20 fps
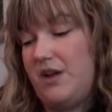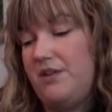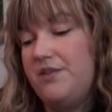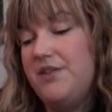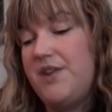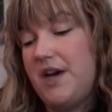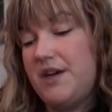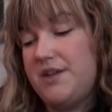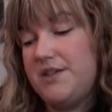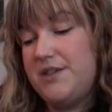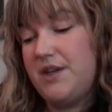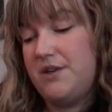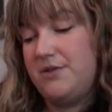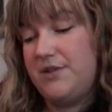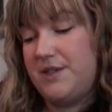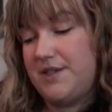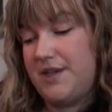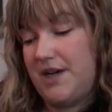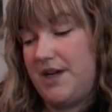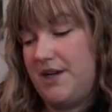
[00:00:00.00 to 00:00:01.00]
that is how
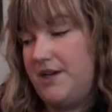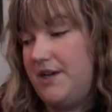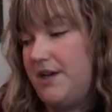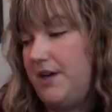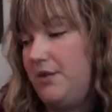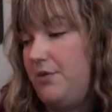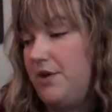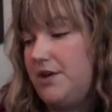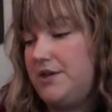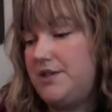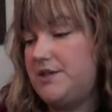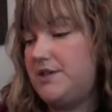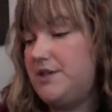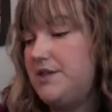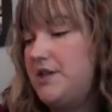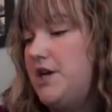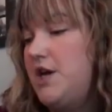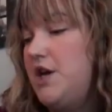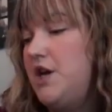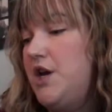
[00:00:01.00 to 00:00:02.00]
excited I was
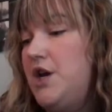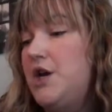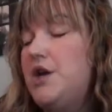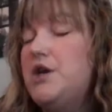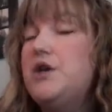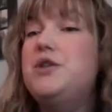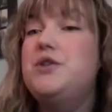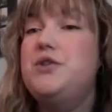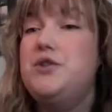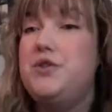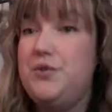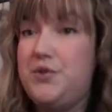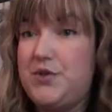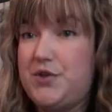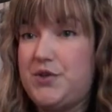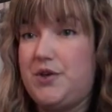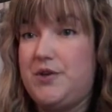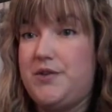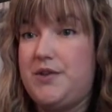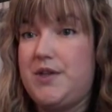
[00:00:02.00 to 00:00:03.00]
to
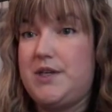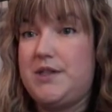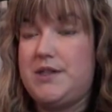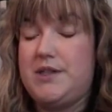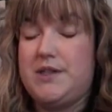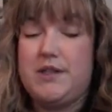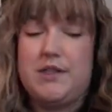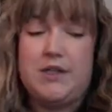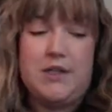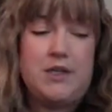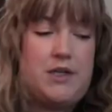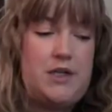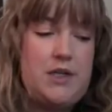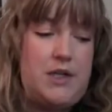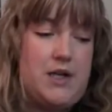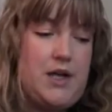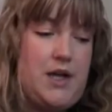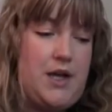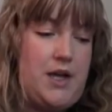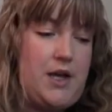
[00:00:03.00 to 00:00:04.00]
start this.
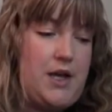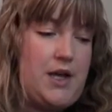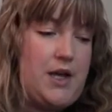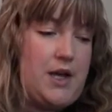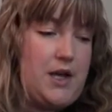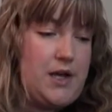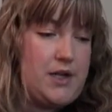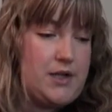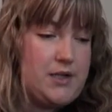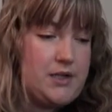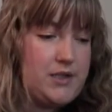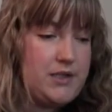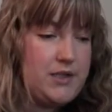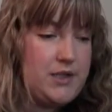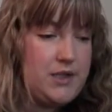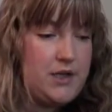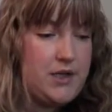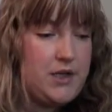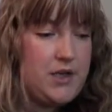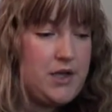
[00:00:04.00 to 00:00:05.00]
And
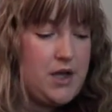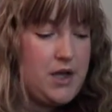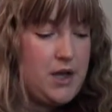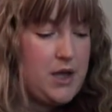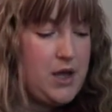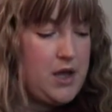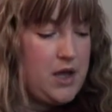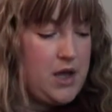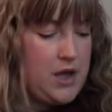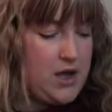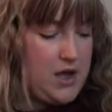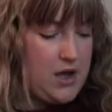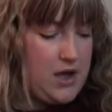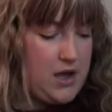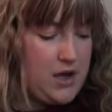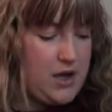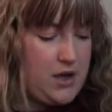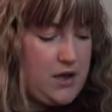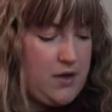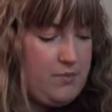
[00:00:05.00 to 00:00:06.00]

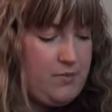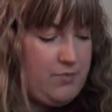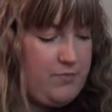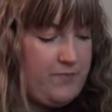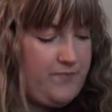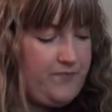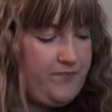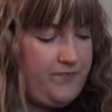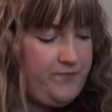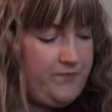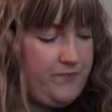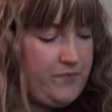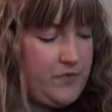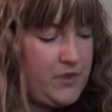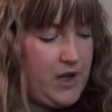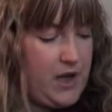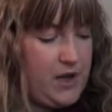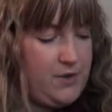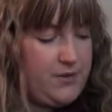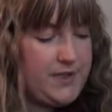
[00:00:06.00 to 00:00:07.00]

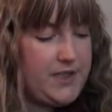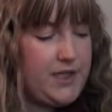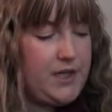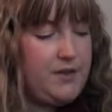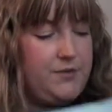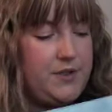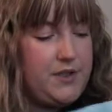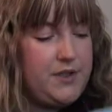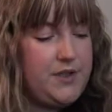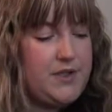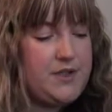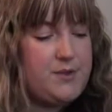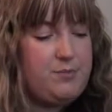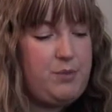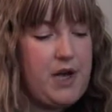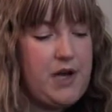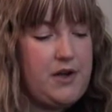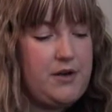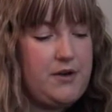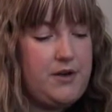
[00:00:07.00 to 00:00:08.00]
I was gifted this
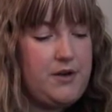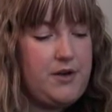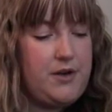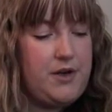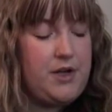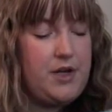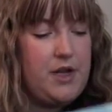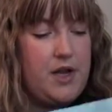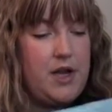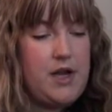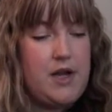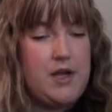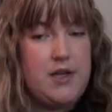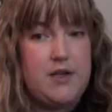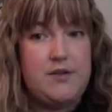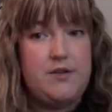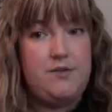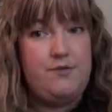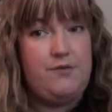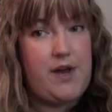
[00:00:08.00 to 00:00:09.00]
pattern
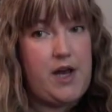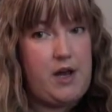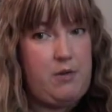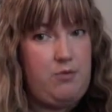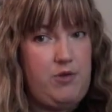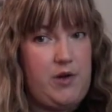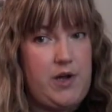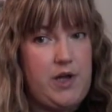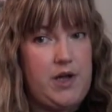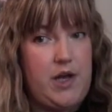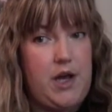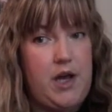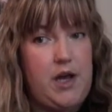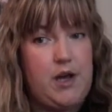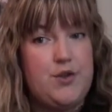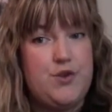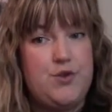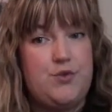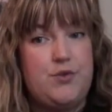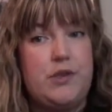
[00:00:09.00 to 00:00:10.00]
and fabric
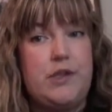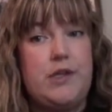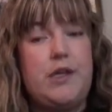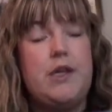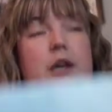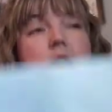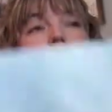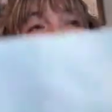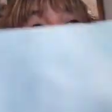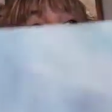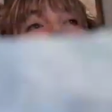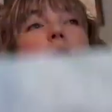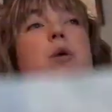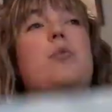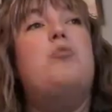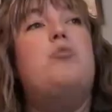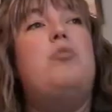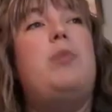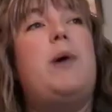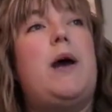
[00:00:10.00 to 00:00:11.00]
actually
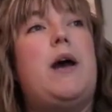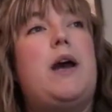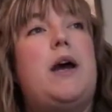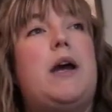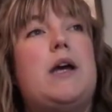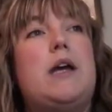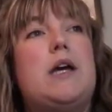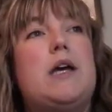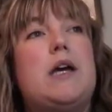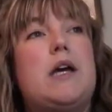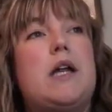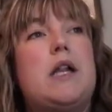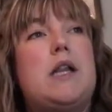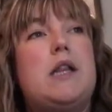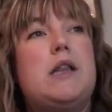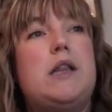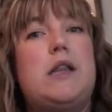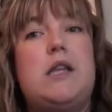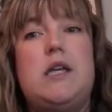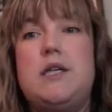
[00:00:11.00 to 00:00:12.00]
by
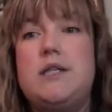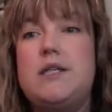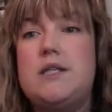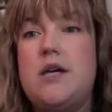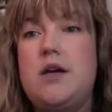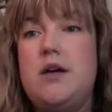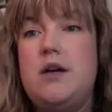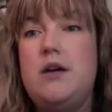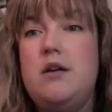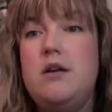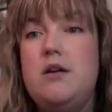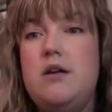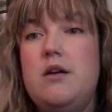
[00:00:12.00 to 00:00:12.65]
Lisa,